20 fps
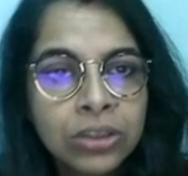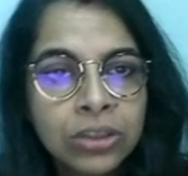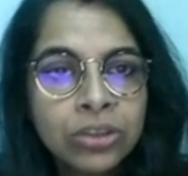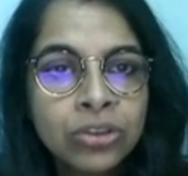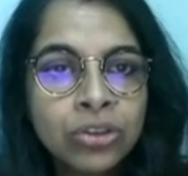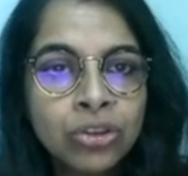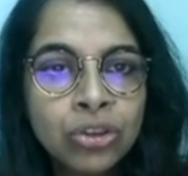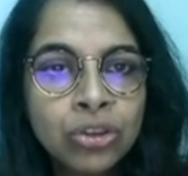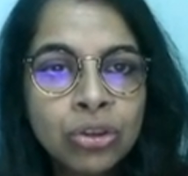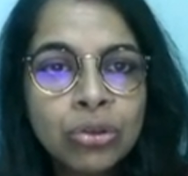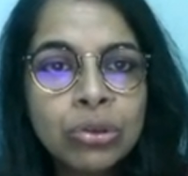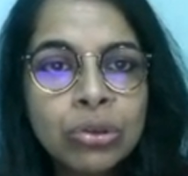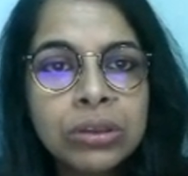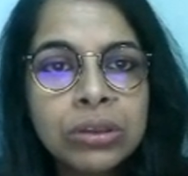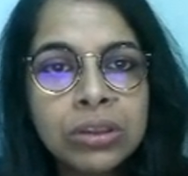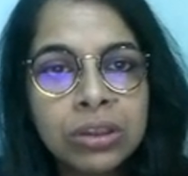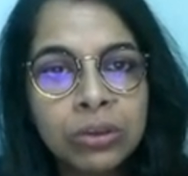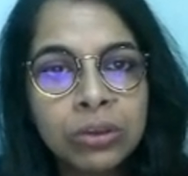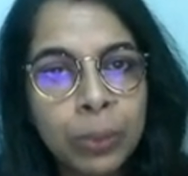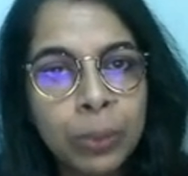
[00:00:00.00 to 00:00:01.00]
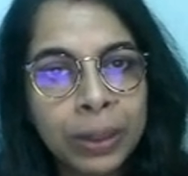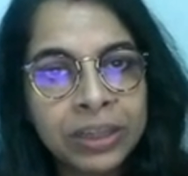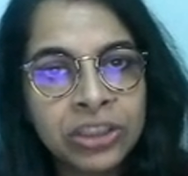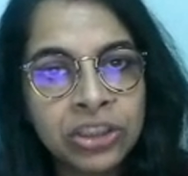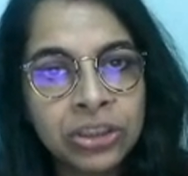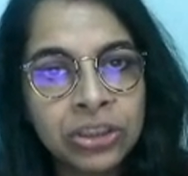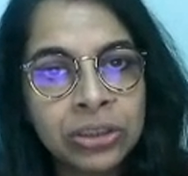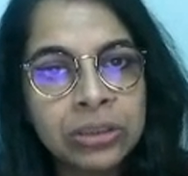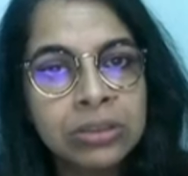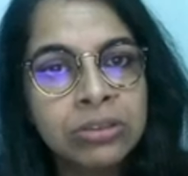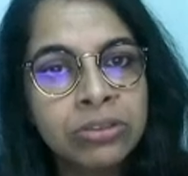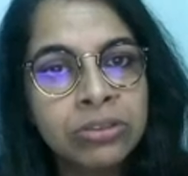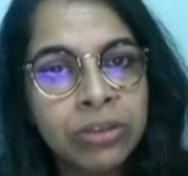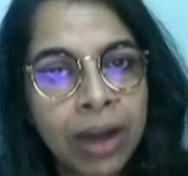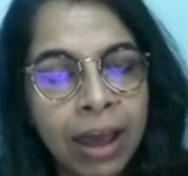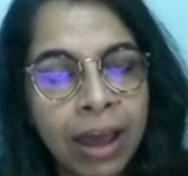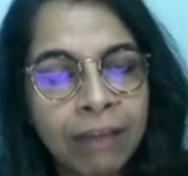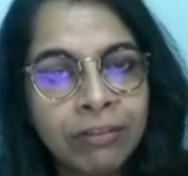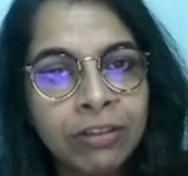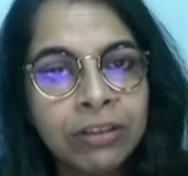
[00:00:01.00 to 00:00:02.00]
Soon the question
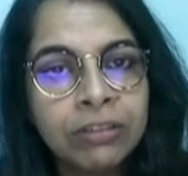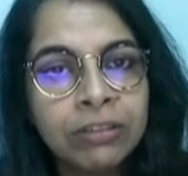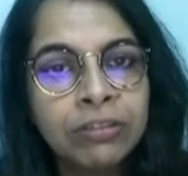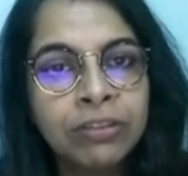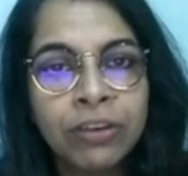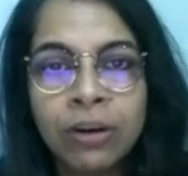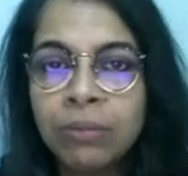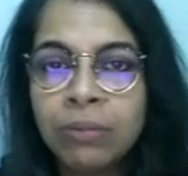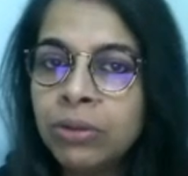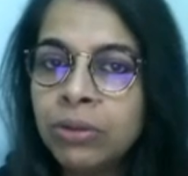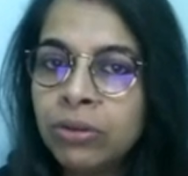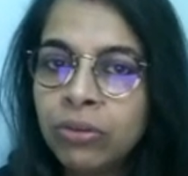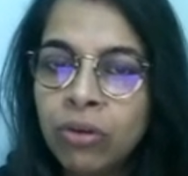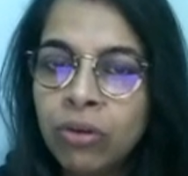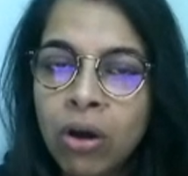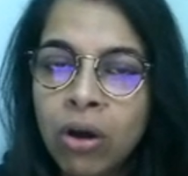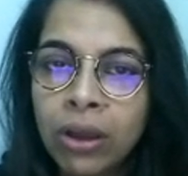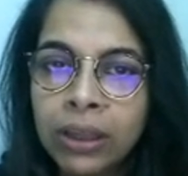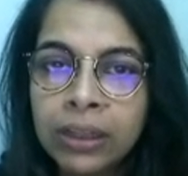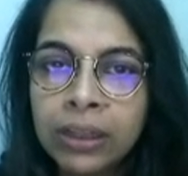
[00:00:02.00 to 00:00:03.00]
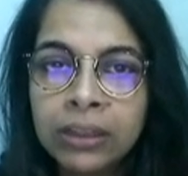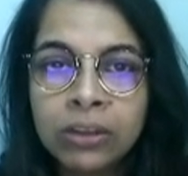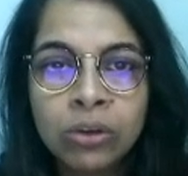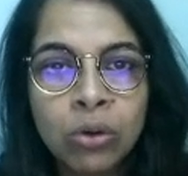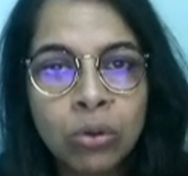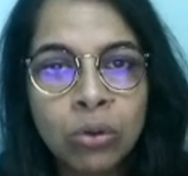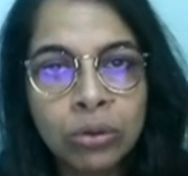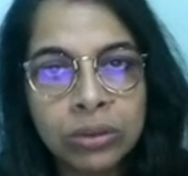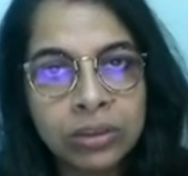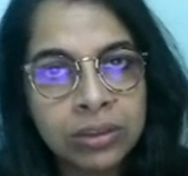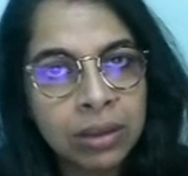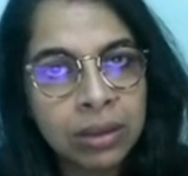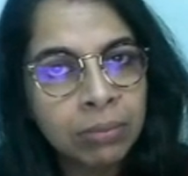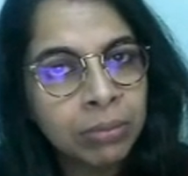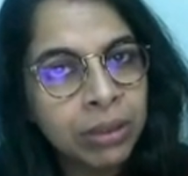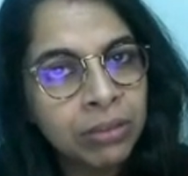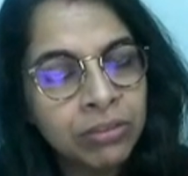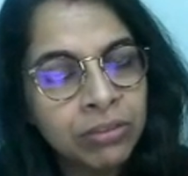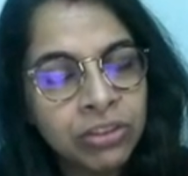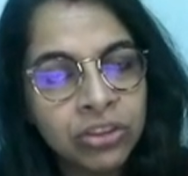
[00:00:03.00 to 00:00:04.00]
travelled from the royal court,
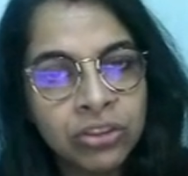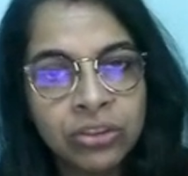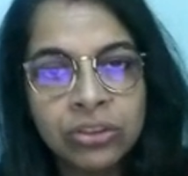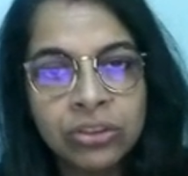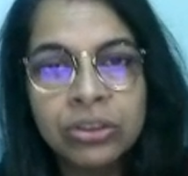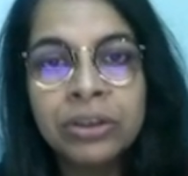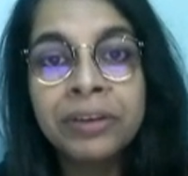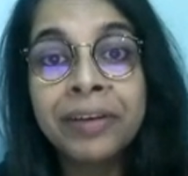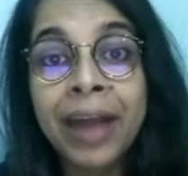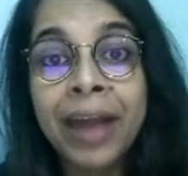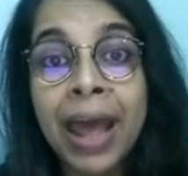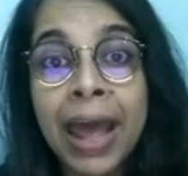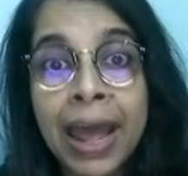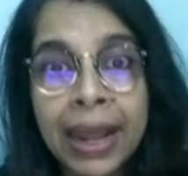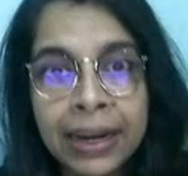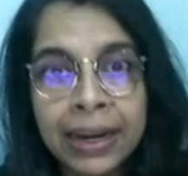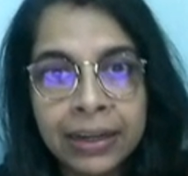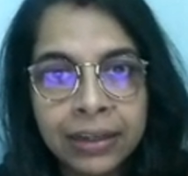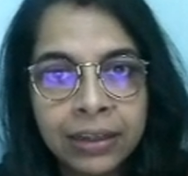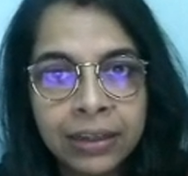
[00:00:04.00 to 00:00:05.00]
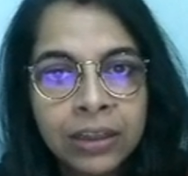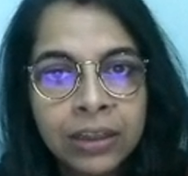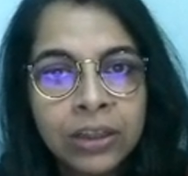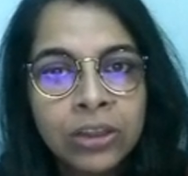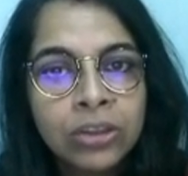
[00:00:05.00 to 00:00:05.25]
something which is grand,